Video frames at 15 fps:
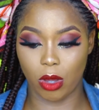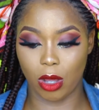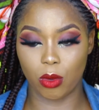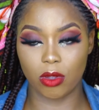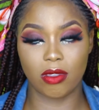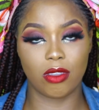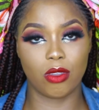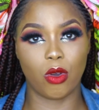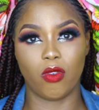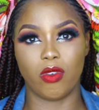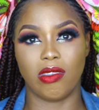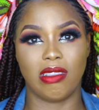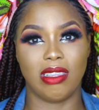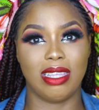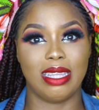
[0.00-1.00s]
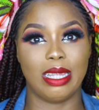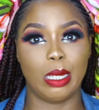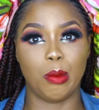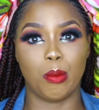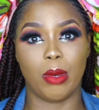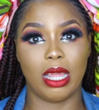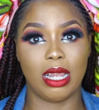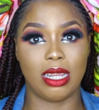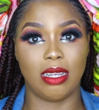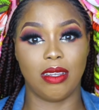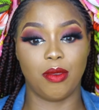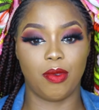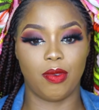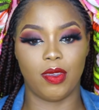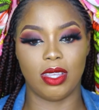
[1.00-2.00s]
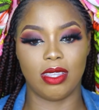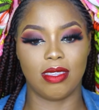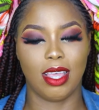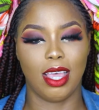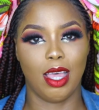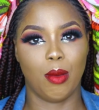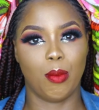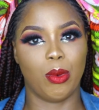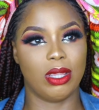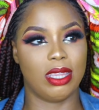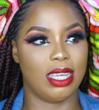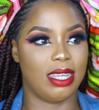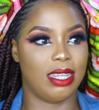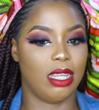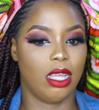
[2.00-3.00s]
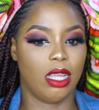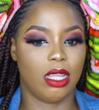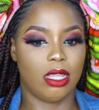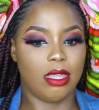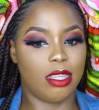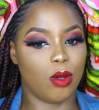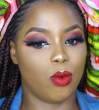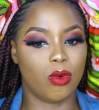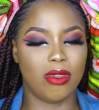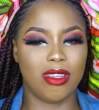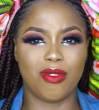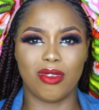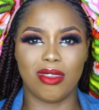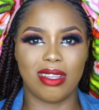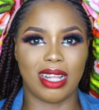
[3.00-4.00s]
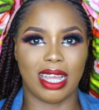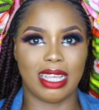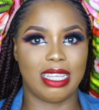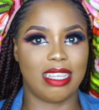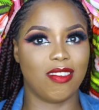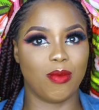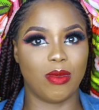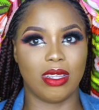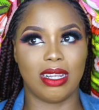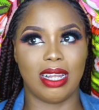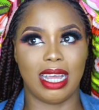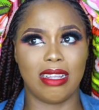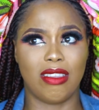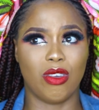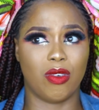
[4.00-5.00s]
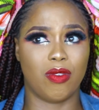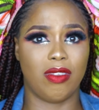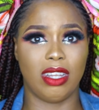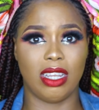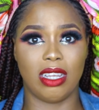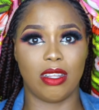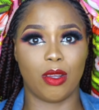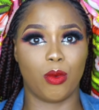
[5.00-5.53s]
I was still obviously in my learning phase, but then they won't even like give me the light of day.